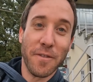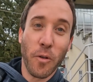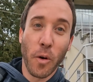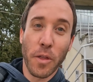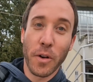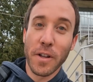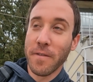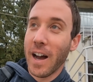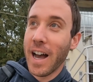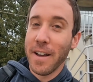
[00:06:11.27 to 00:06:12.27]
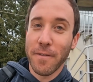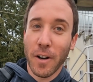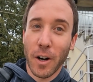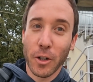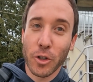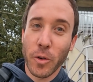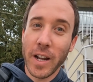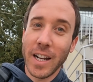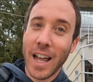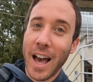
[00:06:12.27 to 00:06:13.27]
It's 4:35. Our
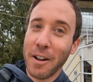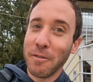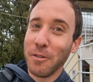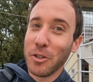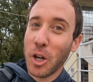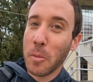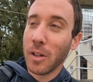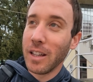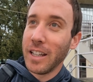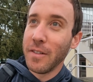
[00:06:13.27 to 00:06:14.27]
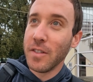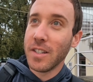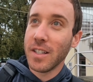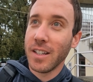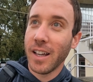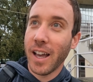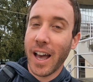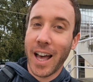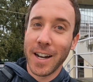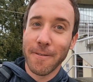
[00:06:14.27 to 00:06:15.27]
train out of Lutomer leaves
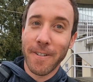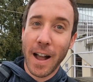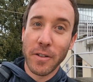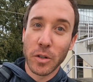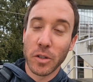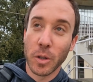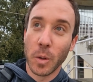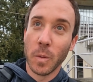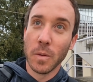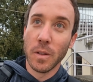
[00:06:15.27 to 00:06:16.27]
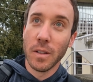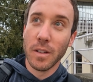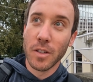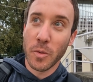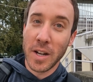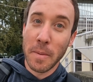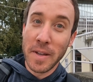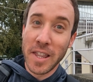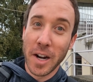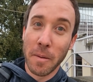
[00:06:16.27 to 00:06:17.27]
at 5:02. So we need to
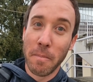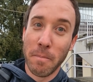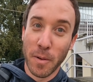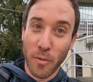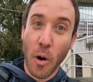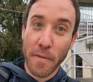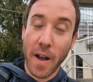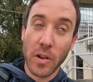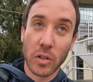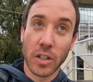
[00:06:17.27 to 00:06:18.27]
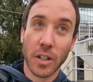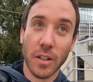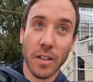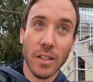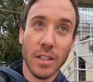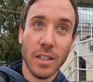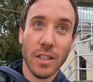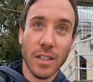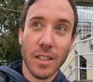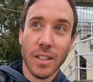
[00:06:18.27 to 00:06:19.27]
be there before 5:02.
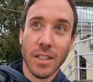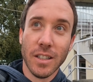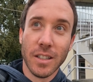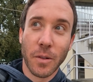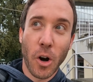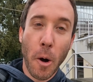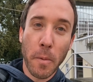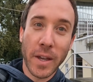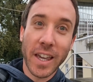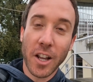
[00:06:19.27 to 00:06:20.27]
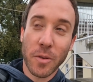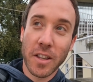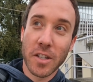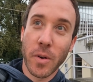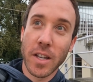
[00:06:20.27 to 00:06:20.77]
We're hoping we can catch one of these